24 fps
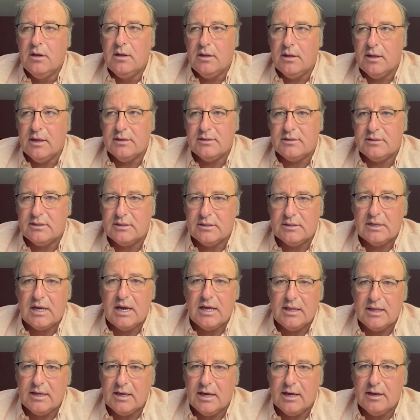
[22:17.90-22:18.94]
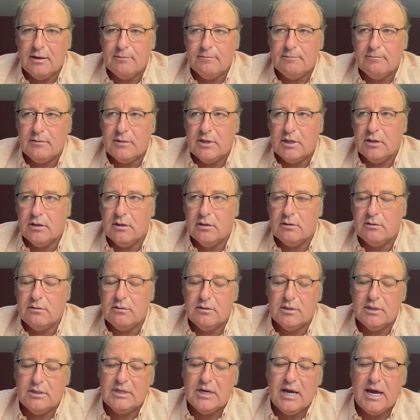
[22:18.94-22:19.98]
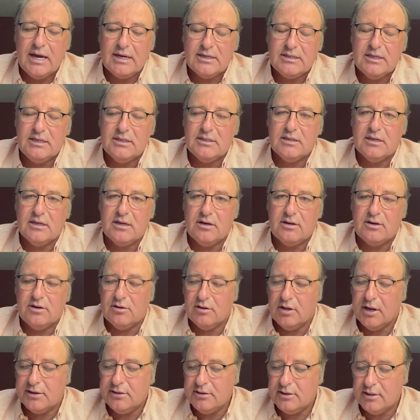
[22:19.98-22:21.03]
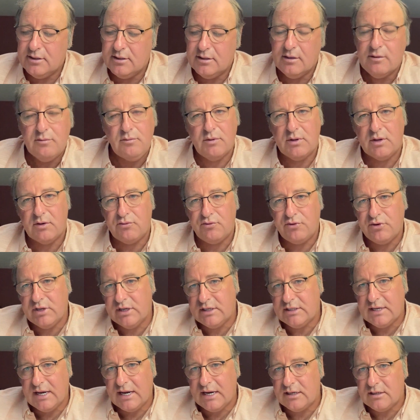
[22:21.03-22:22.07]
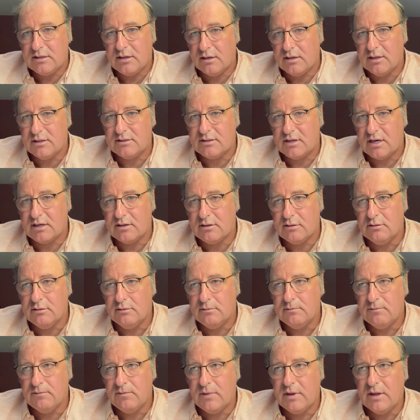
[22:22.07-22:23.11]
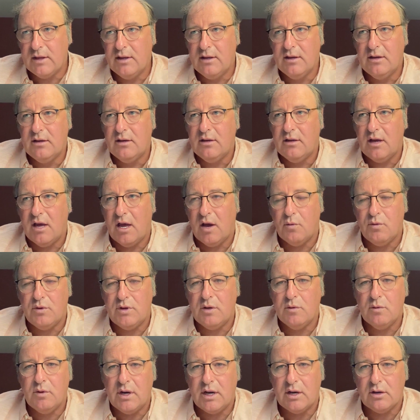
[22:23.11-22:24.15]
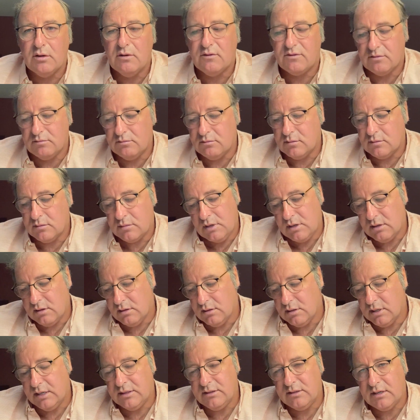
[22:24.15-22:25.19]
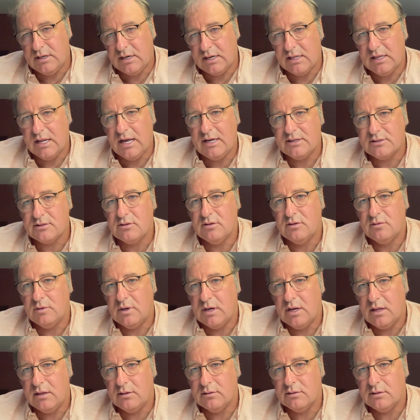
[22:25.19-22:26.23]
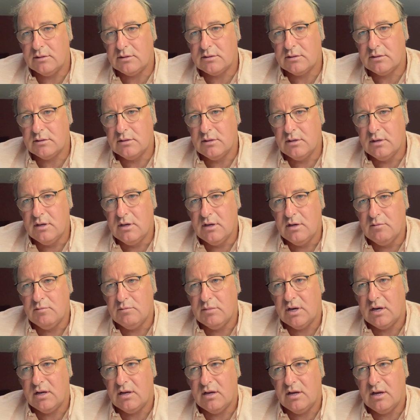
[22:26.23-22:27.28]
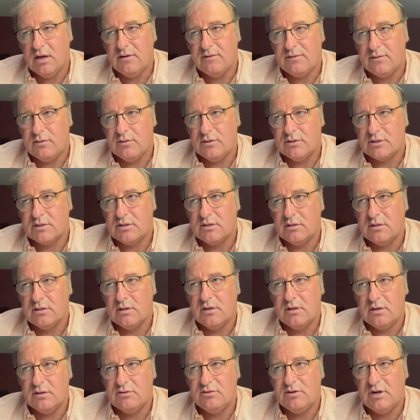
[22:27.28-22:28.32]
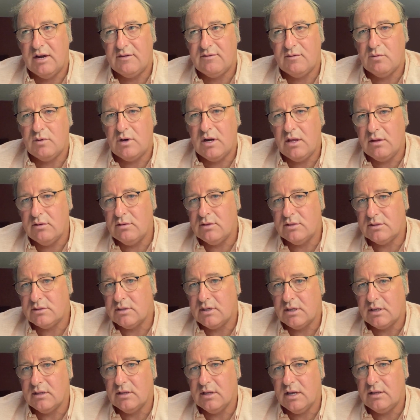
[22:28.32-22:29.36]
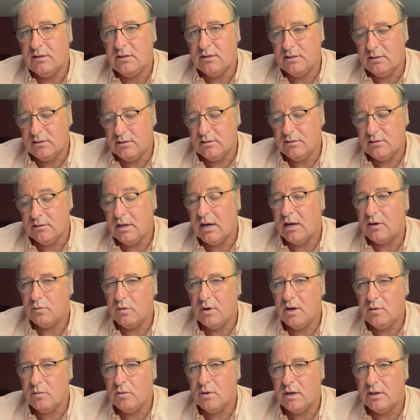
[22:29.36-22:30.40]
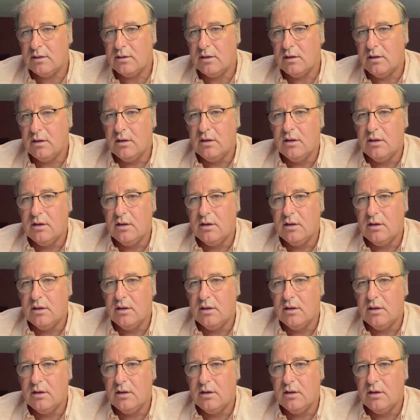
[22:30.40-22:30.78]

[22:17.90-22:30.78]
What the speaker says: That's exactly it. The taxis that are in London with a really tight turning circle, I wouldn't want to go from London to Glasgow in one of those, but if I was driving one of those in London, I'd want one.